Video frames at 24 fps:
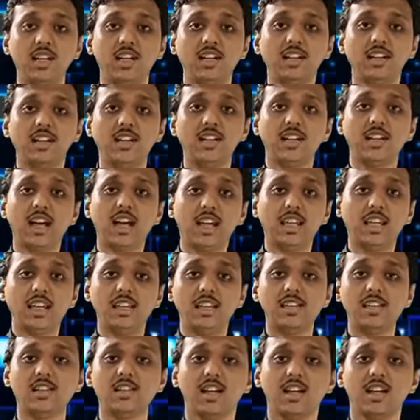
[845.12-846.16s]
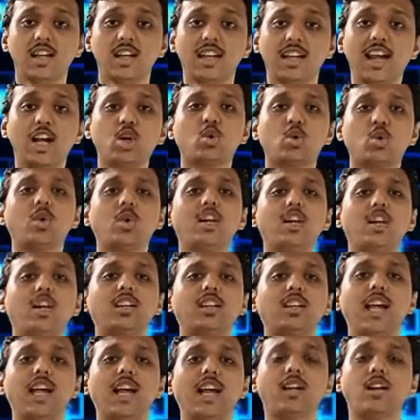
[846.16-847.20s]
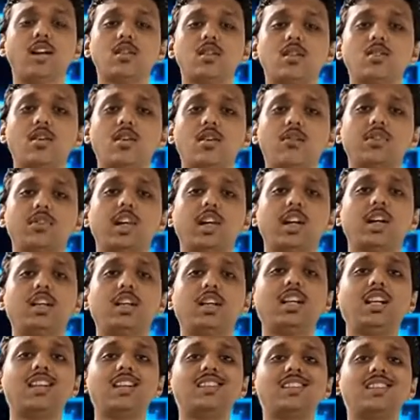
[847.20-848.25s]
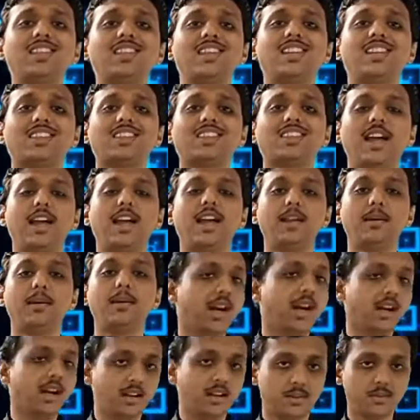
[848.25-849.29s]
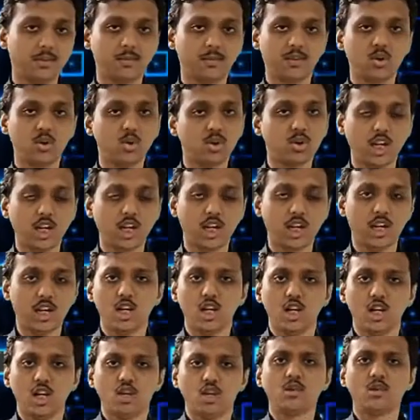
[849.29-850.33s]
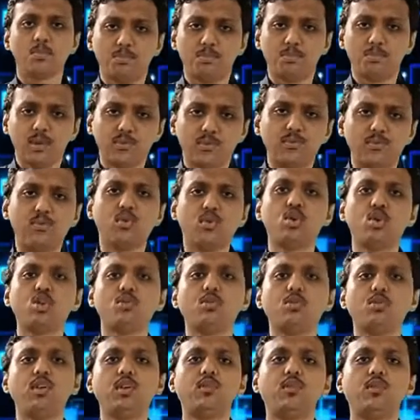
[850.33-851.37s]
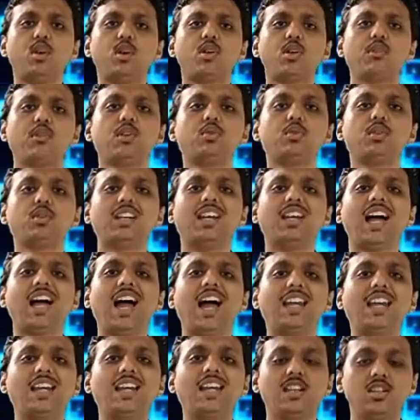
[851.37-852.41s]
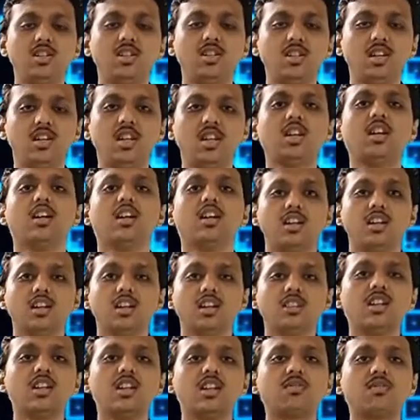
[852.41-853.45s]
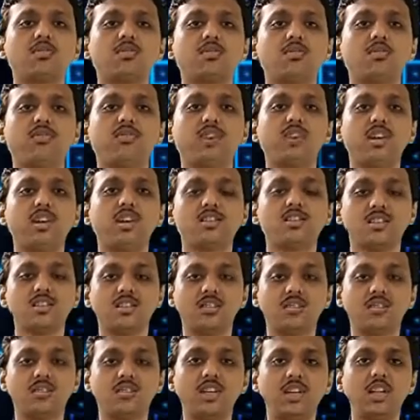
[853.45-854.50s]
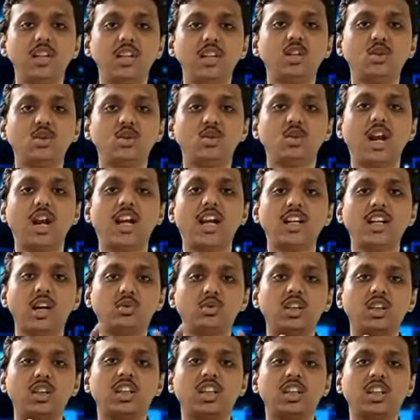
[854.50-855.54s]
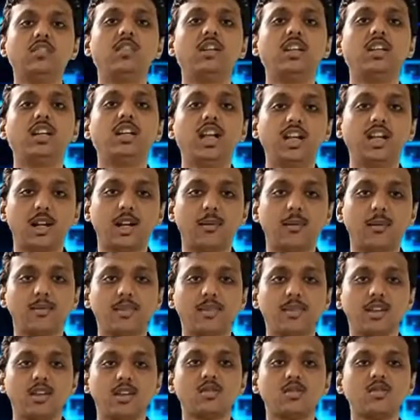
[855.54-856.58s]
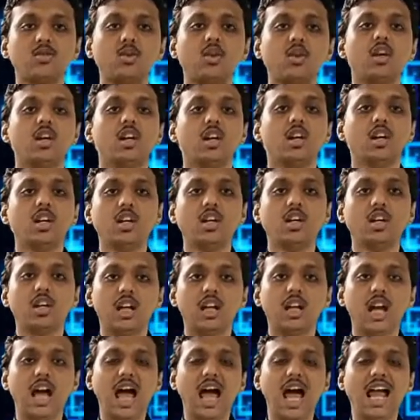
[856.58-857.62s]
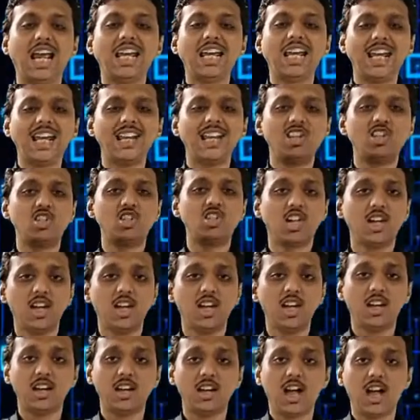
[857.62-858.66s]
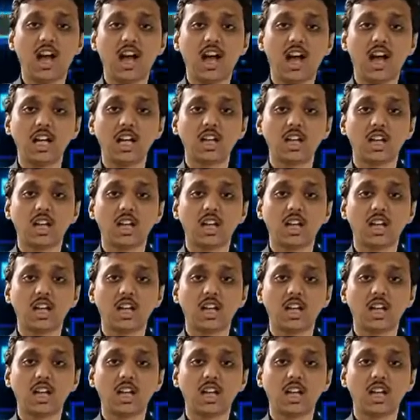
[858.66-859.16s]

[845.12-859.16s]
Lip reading: data is calculate the address of 36th element. Okay. So before moving forward to the I and J, just first we need to write out the given data. So here I and J are,